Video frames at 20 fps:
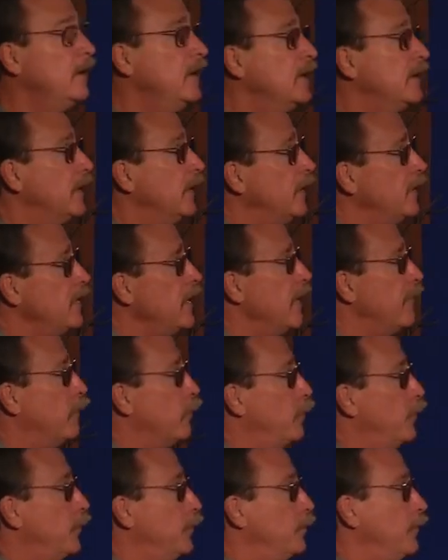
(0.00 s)
They didn't have a
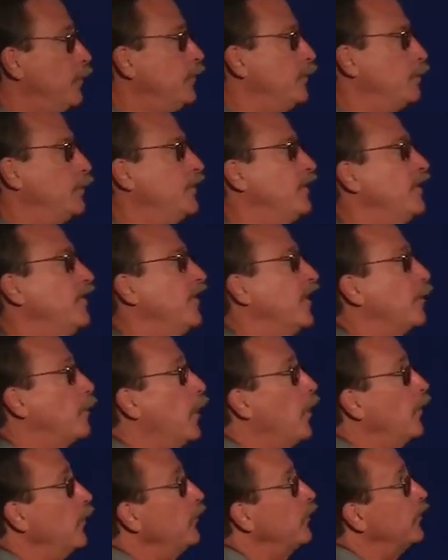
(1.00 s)
specific
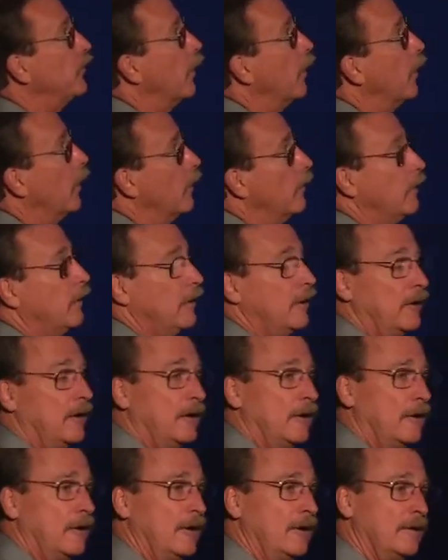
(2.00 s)
pole star.
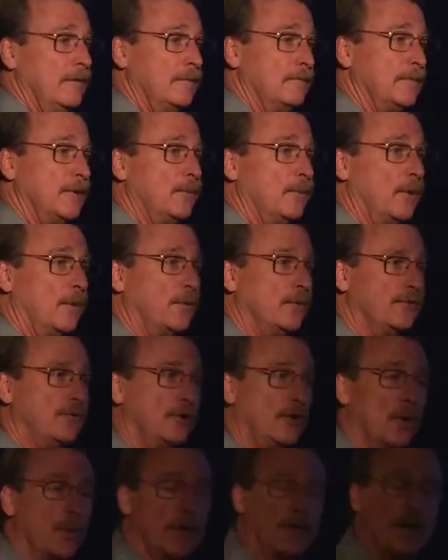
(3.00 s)
But what was going